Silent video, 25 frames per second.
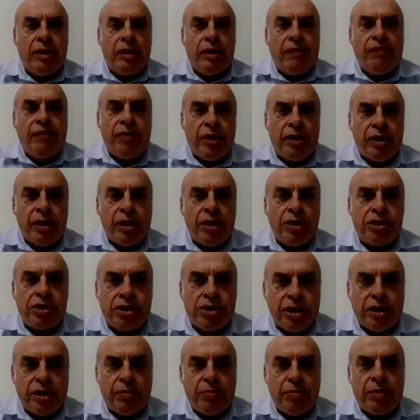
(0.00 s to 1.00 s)
definitely
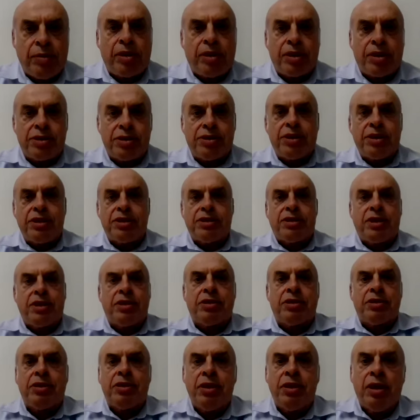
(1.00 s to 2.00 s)
legitimate
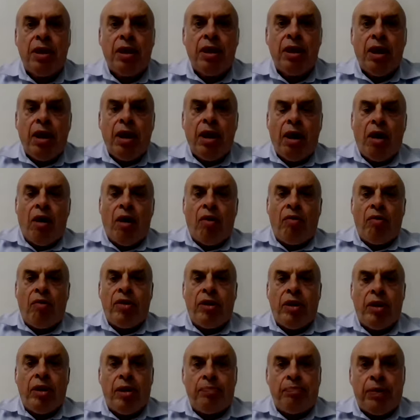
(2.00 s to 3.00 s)
resistance of
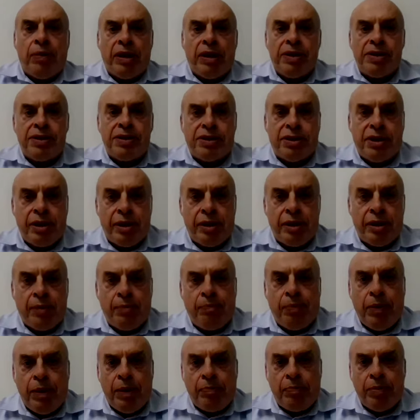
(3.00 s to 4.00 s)
uh, Palestinian
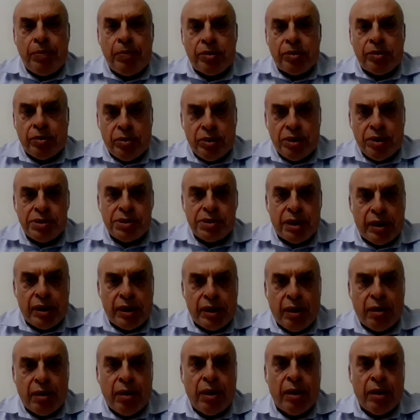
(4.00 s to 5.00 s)
people to
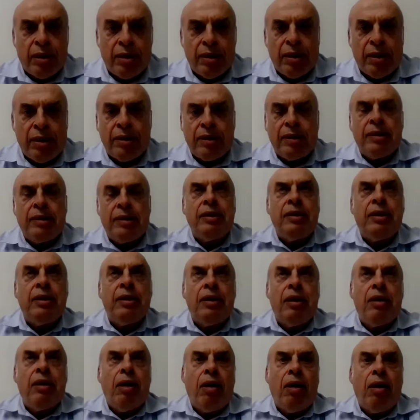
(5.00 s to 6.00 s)
Israeli uh,
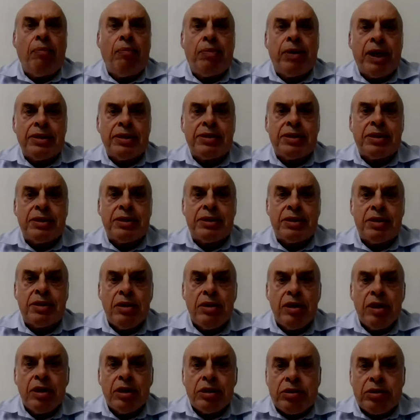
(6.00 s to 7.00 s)
oppressors.
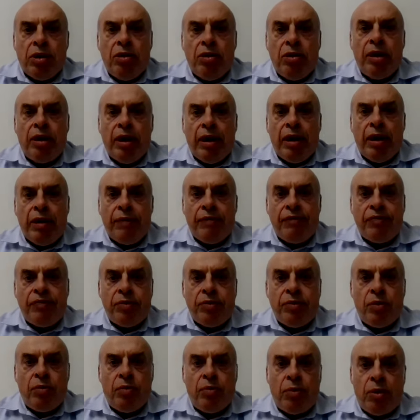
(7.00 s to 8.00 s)
So if
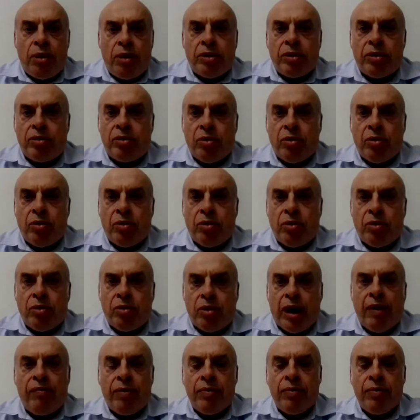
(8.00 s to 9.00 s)
you want to have